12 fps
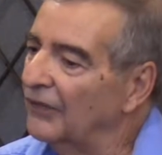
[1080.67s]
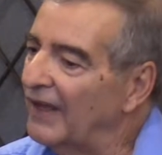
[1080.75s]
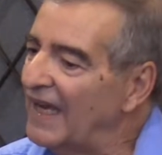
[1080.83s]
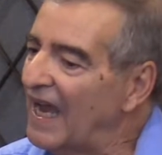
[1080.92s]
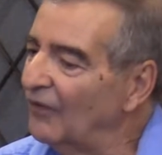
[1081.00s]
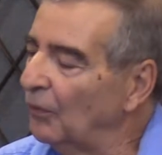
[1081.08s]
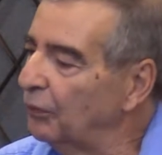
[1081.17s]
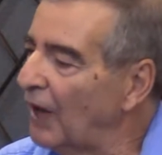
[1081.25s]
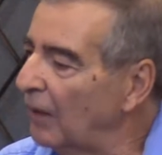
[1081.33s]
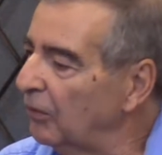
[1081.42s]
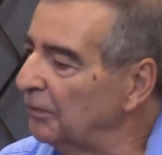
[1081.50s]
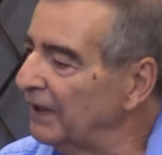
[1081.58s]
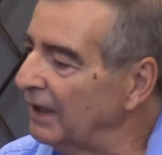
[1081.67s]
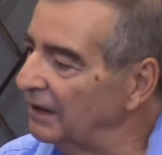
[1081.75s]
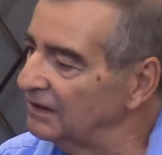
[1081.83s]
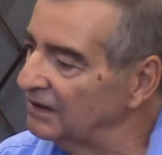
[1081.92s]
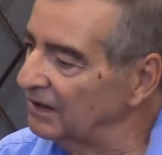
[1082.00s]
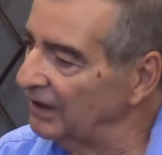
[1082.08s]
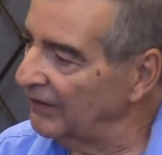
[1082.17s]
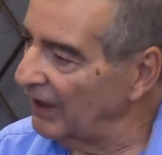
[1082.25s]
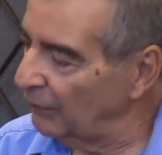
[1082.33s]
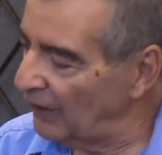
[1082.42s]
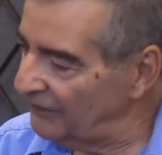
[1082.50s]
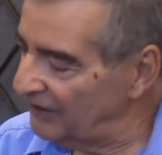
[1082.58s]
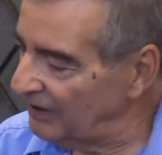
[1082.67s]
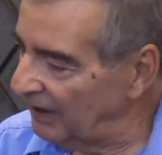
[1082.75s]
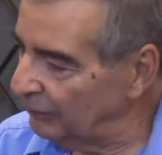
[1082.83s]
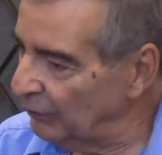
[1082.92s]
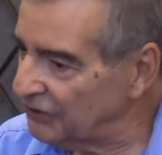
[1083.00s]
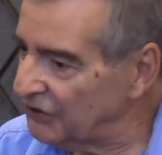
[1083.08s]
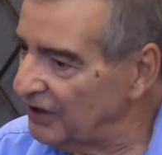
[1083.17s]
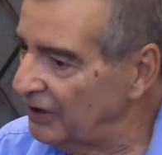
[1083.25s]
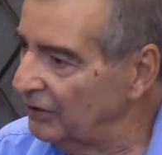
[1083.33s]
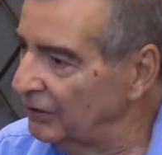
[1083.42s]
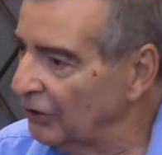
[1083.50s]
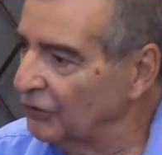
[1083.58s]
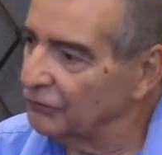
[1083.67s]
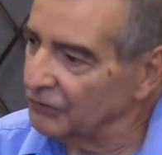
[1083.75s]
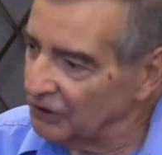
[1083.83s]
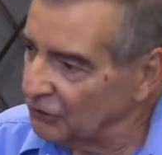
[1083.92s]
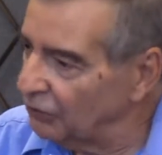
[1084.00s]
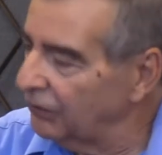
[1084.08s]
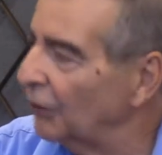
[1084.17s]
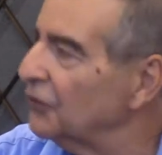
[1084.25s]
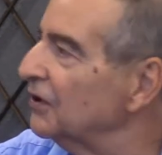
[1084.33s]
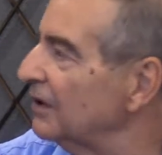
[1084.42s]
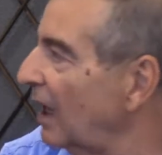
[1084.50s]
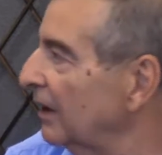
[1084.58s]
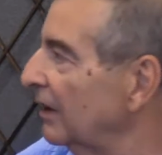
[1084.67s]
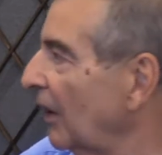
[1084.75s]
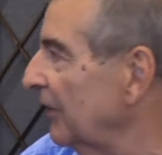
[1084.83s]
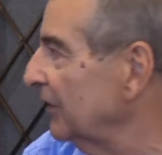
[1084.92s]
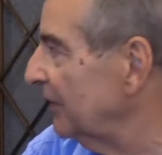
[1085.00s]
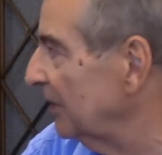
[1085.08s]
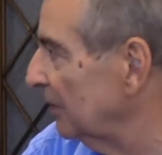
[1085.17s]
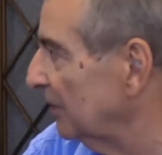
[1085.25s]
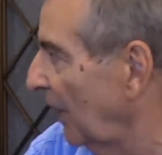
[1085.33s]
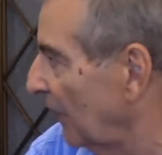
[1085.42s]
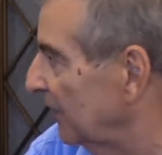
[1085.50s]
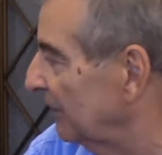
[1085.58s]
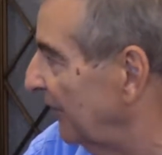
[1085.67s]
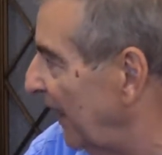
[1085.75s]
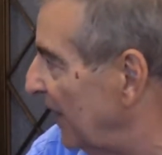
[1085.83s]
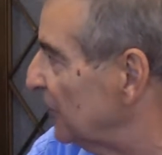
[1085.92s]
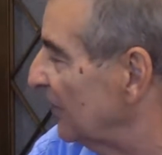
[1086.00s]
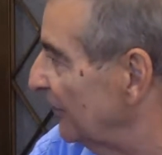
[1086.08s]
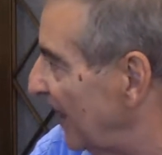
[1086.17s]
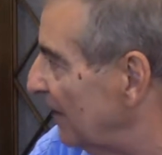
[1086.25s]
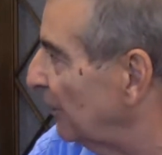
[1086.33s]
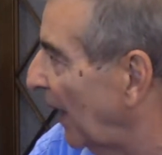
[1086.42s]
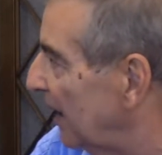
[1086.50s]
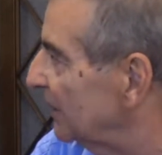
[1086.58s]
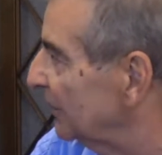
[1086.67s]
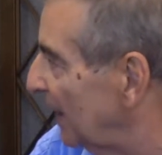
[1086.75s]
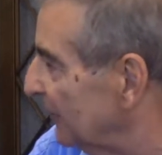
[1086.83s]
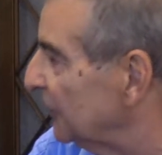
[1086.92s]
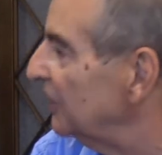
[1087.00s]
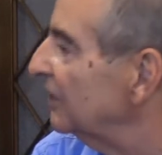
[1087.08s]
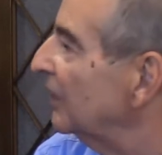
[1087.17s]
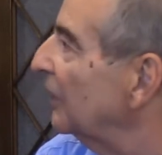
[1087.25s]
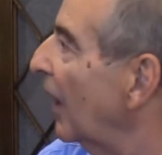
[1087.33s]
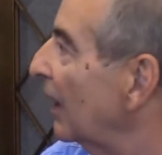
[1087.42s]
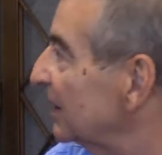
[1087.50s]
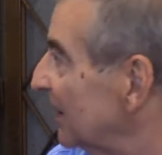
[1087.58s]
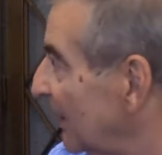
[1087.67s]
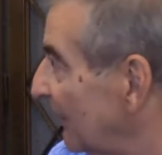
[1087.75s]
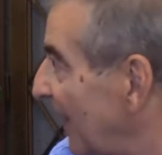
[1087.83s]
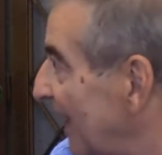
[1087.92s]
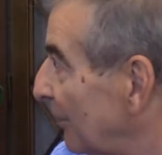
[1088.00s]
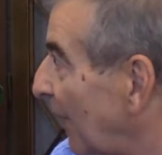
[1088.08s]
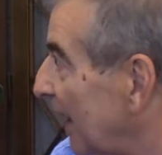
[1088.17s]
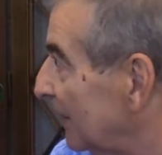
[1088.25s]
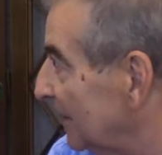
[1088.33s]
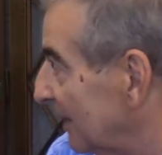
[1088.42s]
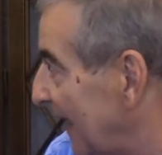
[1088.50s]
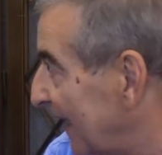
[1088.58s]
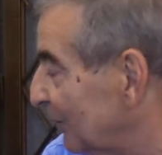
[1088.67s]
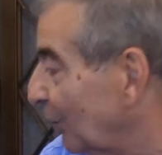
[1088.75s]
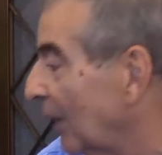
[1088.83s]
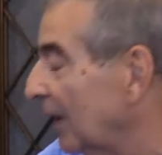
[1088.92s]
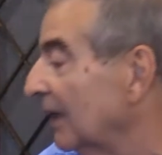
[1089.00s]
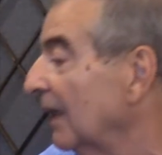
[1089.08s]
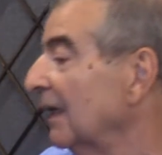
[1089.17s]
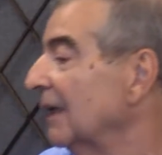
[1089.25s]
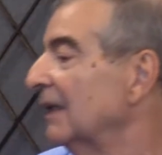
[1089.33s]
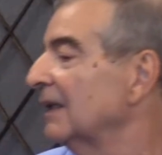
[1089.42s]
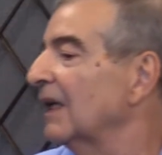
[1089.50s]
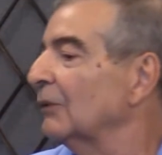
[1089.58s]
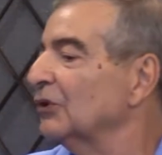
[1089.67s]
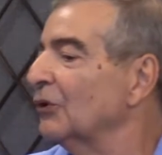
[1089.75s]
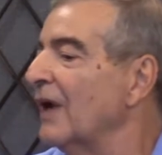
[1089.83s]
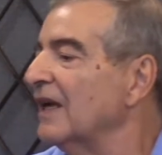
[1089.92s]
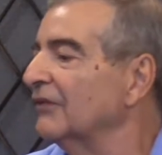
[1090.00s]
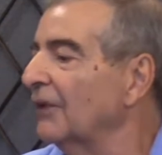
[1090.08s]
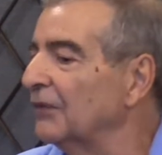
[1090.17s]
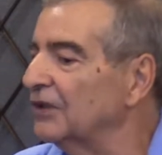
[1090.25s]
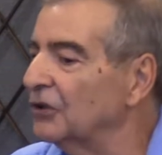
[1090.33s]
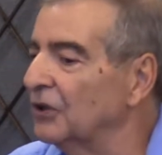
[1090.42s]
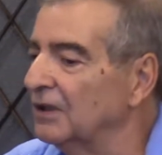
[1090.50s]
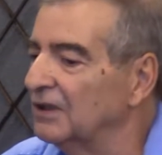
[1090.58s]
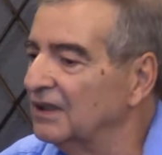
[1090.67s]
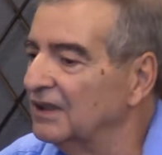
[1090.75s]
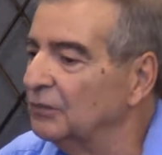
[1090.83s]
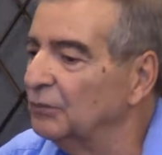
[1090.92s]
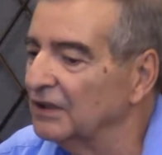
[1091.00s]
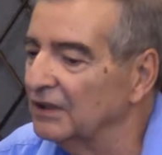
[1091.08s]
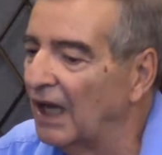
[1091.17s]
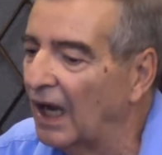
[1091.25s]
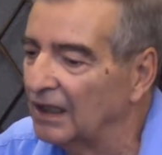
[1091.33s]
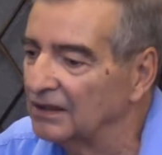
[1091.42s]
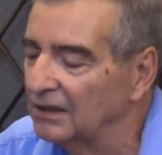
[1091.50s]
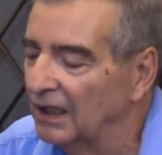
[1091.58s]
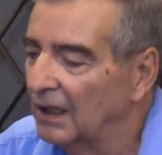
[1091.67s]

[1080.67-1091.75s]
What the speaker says: they have a problem because when she encroaches on another ancient vampire, she's the youngest of the vampires, the last one that was created from this curse and was lost.